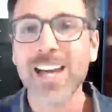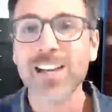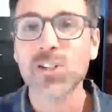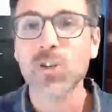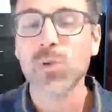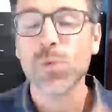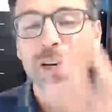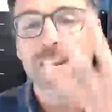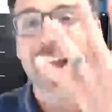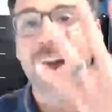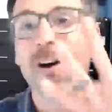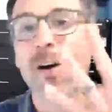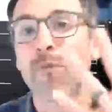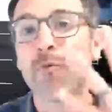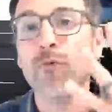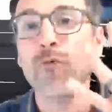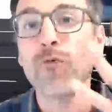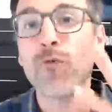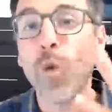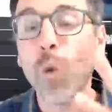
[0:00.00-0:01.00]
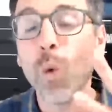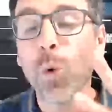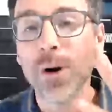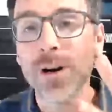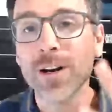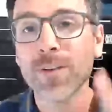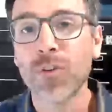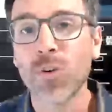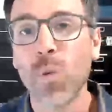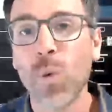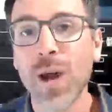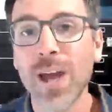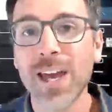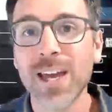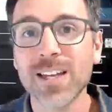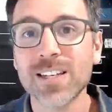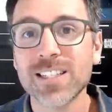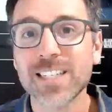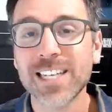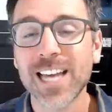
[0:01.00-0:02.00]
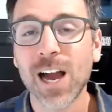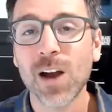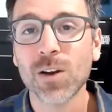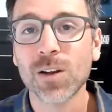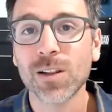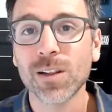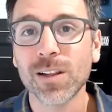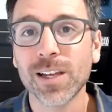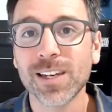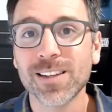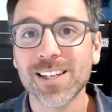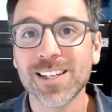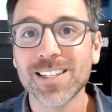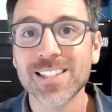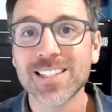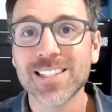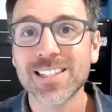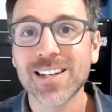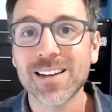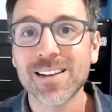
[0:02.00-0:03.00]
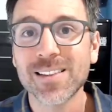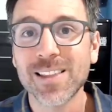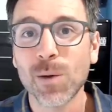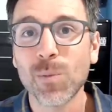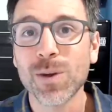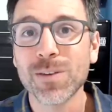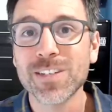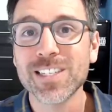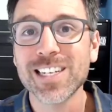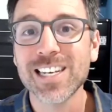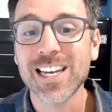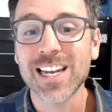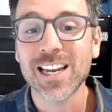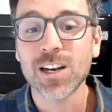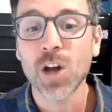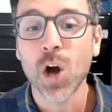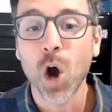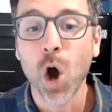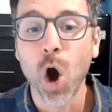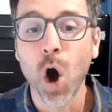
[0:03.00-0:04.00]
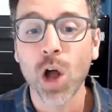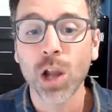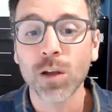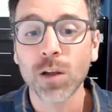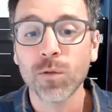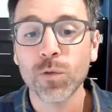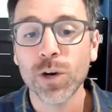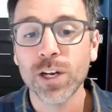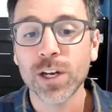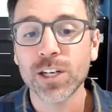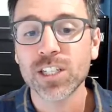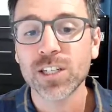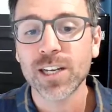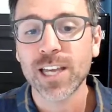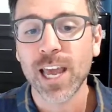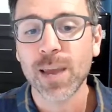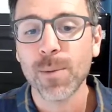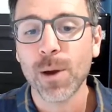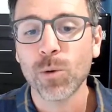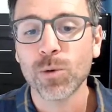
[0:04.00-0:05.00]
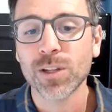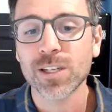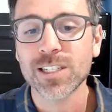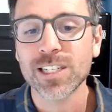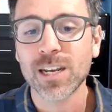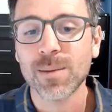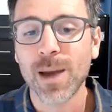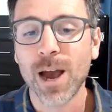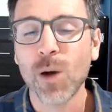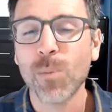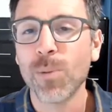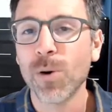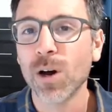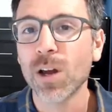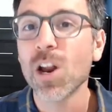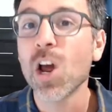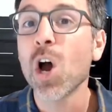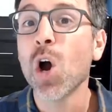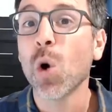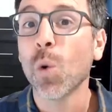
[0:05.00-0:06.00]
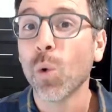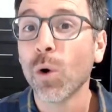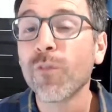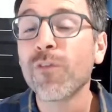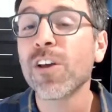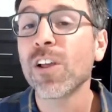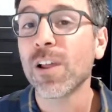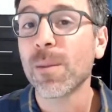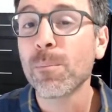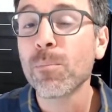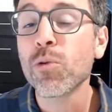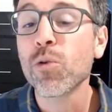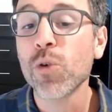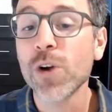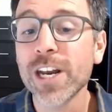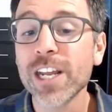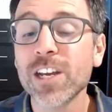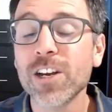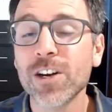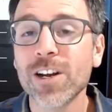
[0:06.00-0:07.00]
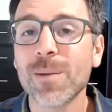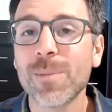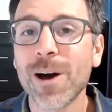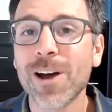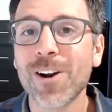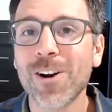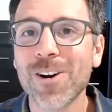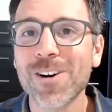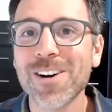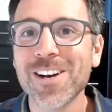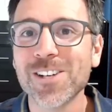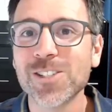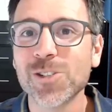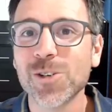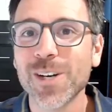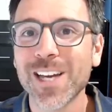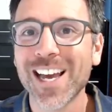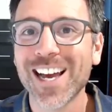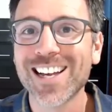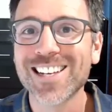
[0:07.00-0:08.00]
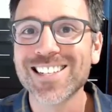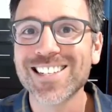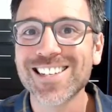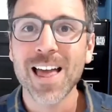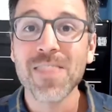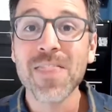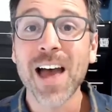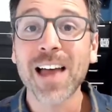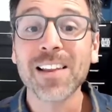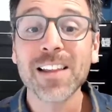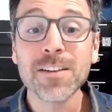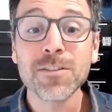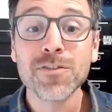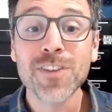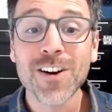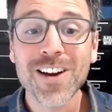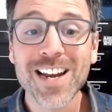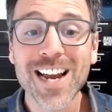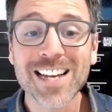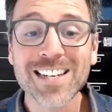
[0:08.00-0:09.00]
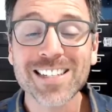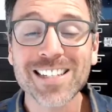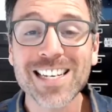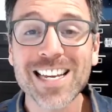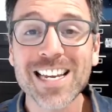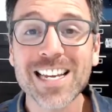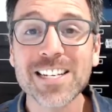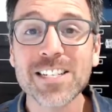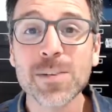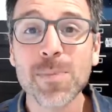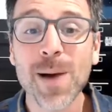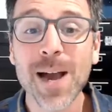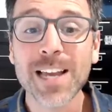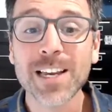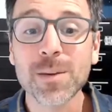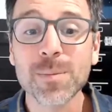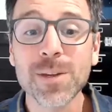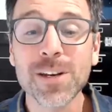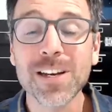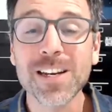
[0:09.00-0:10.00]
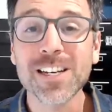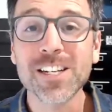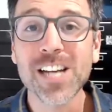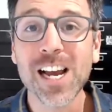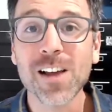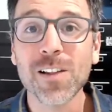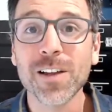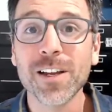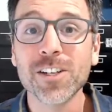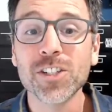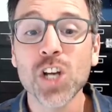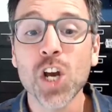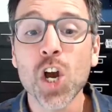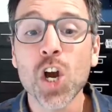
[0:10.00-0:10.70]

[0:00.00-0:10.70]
So we now have four different ways to calculate this that we've seen, all of which came out with the same output, we're feeling pretty good about our initial guess. That leads very nicely into my community challenge.